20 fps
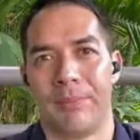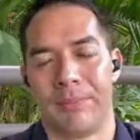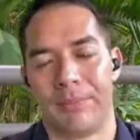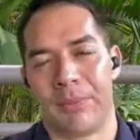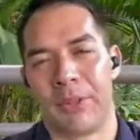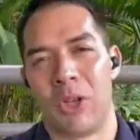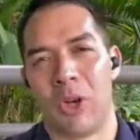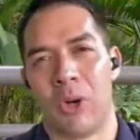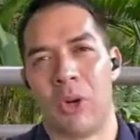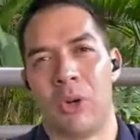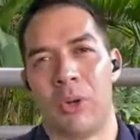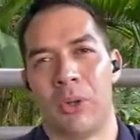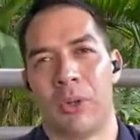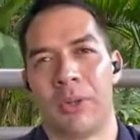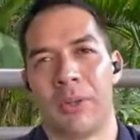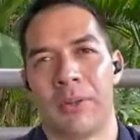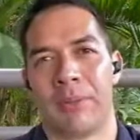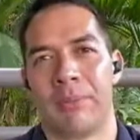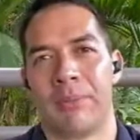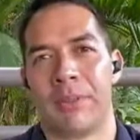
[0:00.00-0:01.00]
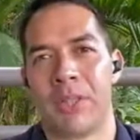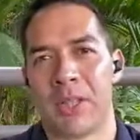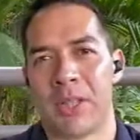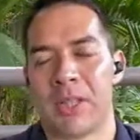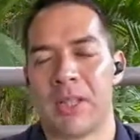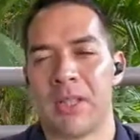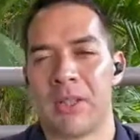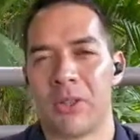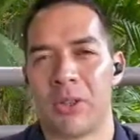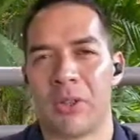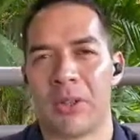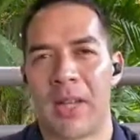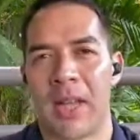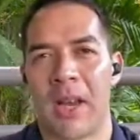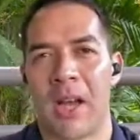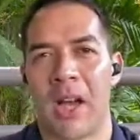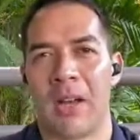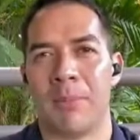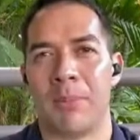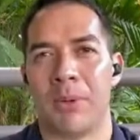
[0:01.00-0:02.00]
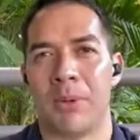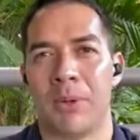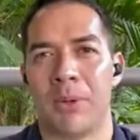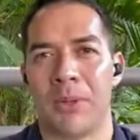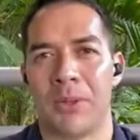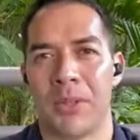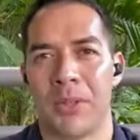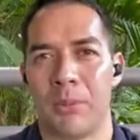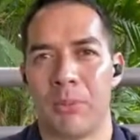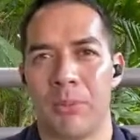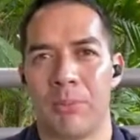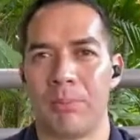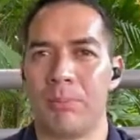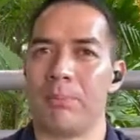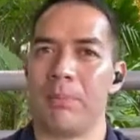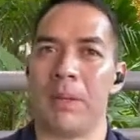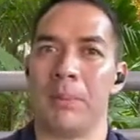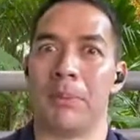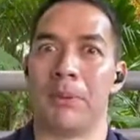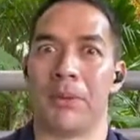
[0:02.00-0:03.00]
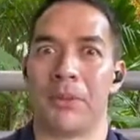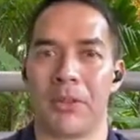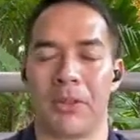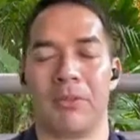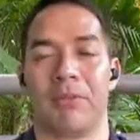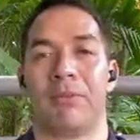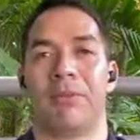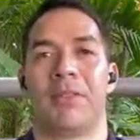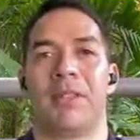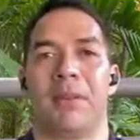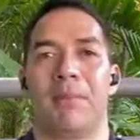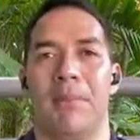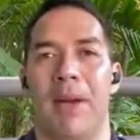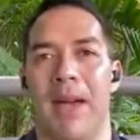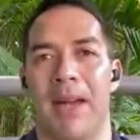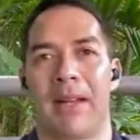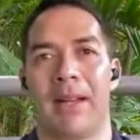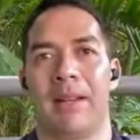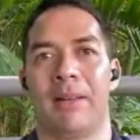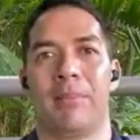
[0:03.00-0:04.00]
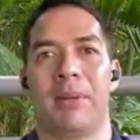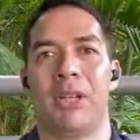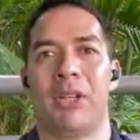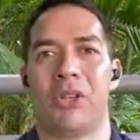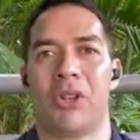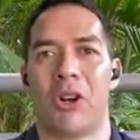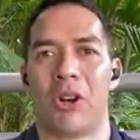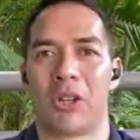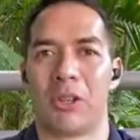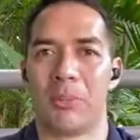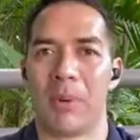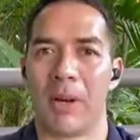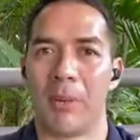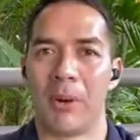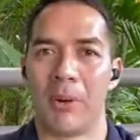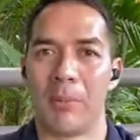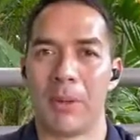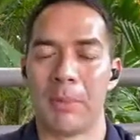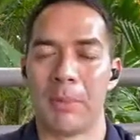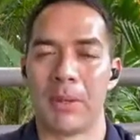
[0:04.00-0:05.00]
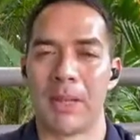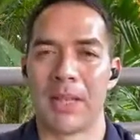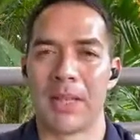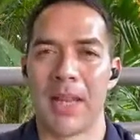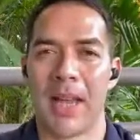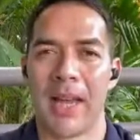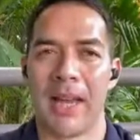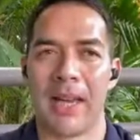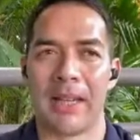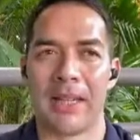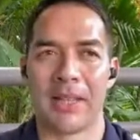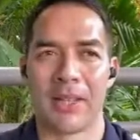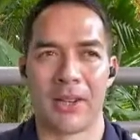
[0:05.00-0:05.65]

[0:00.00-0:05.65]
goal just to sort of get eyeballs and people sort of sit back and be shocked by what people are saying? So